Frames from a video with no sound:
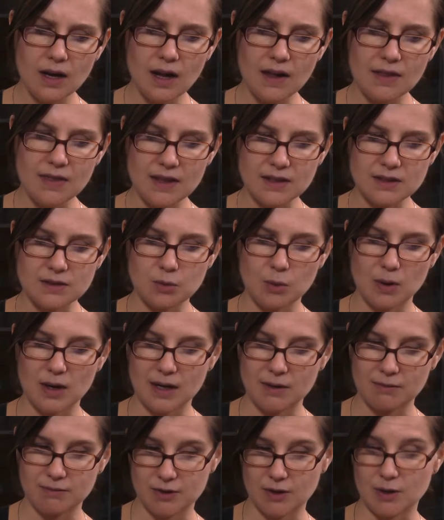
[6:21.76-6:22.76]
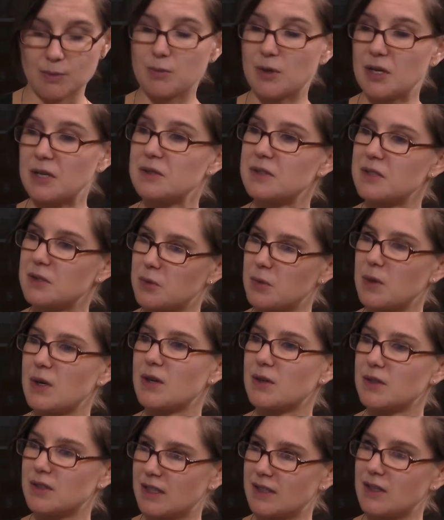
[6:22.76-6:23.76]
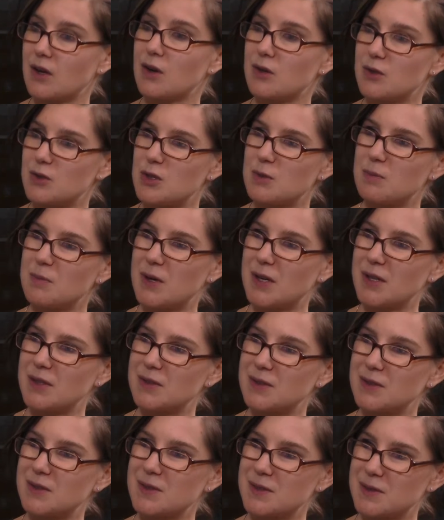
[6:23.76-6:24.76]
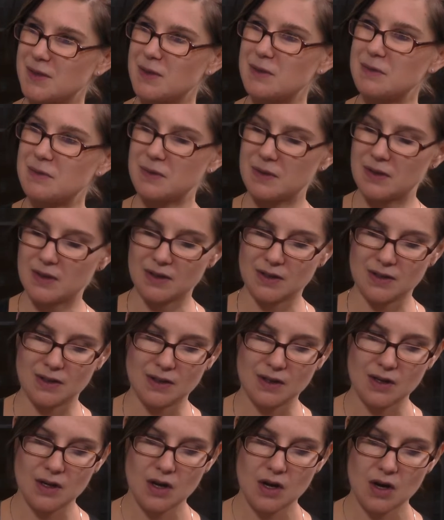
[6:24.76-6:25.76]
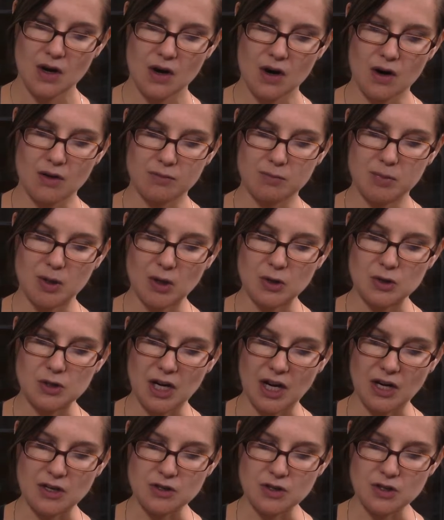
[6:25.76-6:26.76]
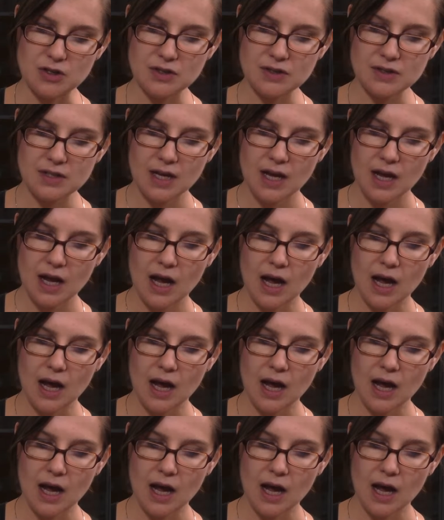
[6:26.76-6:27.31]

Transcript: And that's why I'm very proud that we are technology partners of Blockchaingers.